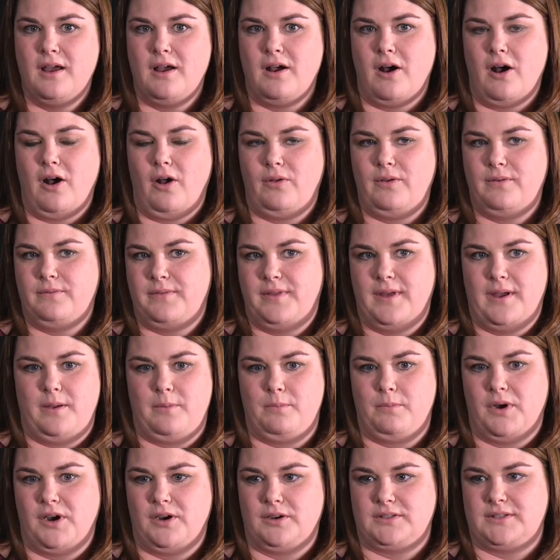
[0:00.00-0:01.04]
All of
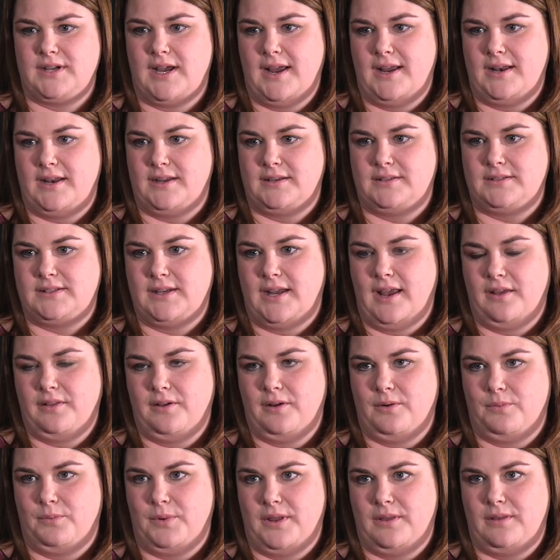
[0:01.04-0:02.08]
them are tied in
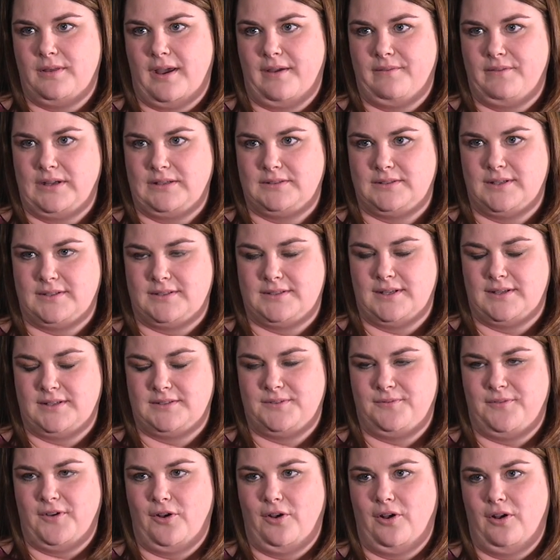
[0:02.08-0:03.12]
together with having
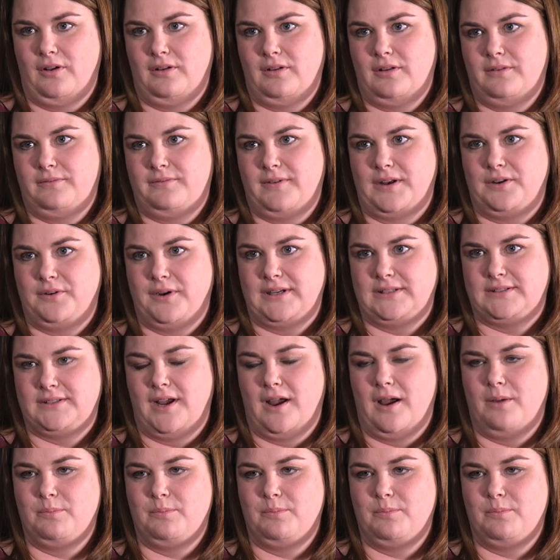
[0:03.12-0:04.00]
successful fundraising